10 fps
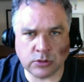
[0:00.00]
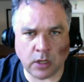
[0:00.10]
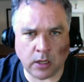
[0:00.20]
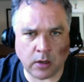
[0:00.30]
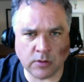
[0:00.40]

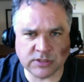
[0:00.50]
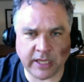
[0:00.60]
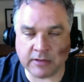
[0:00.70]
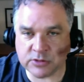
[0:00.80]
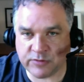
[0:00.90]
Jose
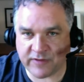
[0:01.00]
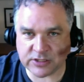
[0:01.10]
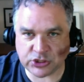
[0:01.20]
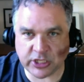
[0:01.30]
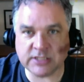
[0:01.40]

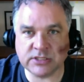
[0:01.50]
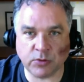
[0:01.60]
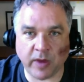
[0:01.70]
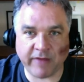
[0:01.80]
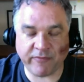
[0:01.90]
Altuve's chest
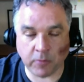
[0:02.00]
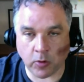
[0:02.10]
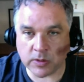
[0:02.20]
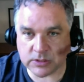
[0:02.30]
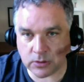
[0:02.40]
away from
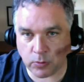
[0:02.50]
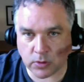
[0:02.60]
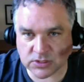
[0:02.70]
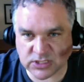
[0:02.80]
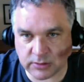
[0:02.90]
going to the
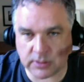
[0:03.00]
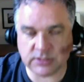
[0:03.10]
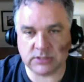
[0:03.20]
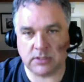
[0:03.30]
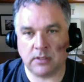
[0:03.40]
World
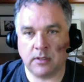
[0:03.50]
Series,